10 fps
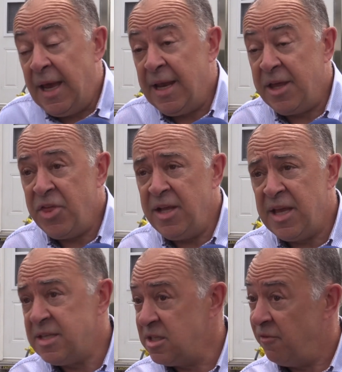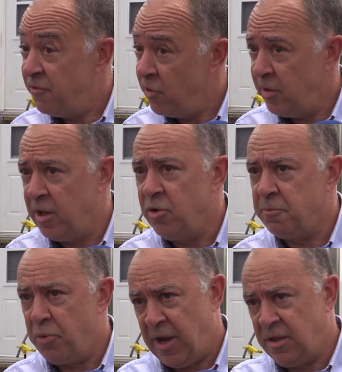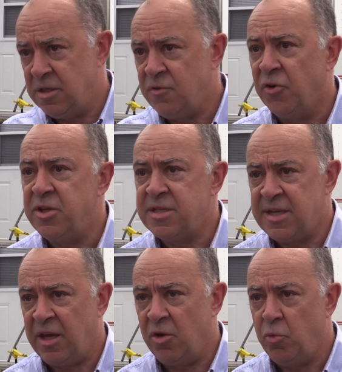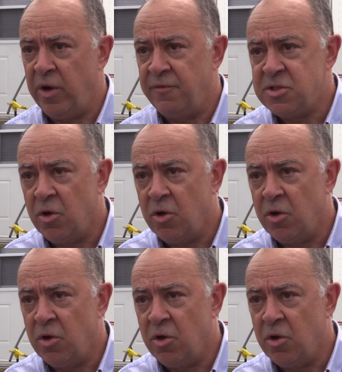And I think that's a very good practice for the second wave.